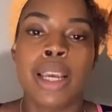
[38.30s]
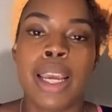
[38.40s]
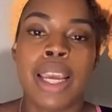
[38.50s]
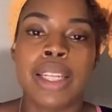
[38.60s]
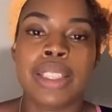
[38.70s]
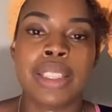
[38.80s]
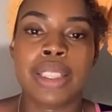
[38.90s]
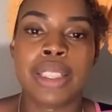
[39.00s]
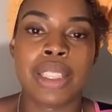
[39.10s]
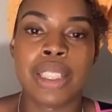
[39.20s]
and
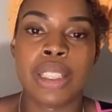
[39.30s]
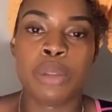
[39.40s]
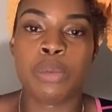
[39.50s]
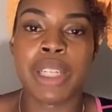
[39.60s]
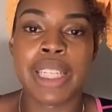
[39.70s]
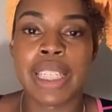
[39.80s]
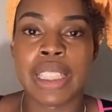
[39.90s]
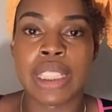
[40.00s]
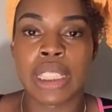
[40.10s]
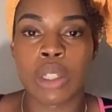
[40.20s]
see what
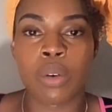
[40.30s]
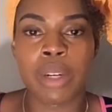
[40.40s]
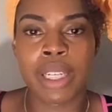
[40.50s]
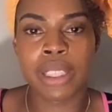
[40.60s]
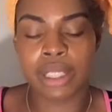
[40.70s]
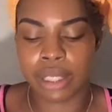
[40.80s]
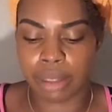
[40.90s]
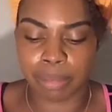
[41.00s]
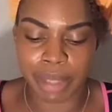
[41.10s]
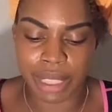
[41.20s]
is going to
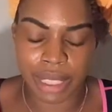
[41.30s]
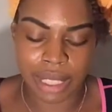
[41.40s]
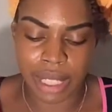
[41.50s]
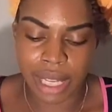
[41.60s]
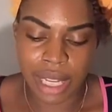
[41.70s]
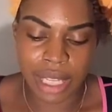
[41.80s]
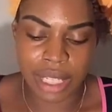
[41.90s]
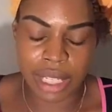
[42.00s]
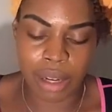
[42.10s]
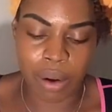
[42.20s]
be
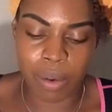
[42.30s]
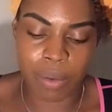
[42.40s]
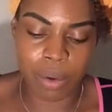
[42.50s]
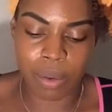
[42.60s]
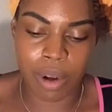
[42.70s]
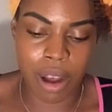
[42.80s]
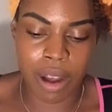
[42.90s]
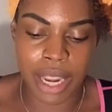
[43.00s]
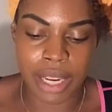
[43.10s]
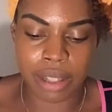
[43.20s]
the overall
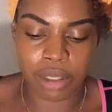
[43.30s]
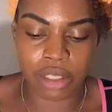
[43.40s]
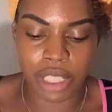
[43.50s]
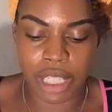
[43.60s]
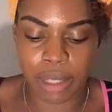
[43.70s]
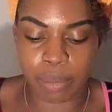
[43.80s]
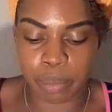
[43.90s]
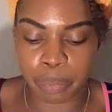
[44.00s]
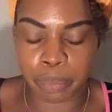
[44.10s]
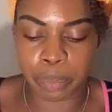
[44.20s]
energy
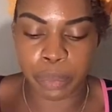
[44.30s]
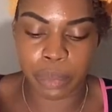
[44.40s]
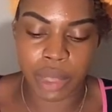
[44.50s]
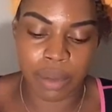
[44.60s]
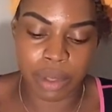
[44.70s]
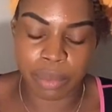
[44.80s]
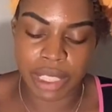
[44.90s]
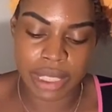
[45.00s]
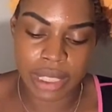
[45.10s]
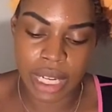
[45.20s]
from
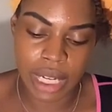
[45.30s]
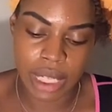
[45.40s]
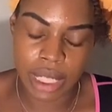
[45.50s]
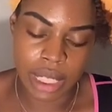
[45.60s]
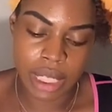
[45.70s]
this deck.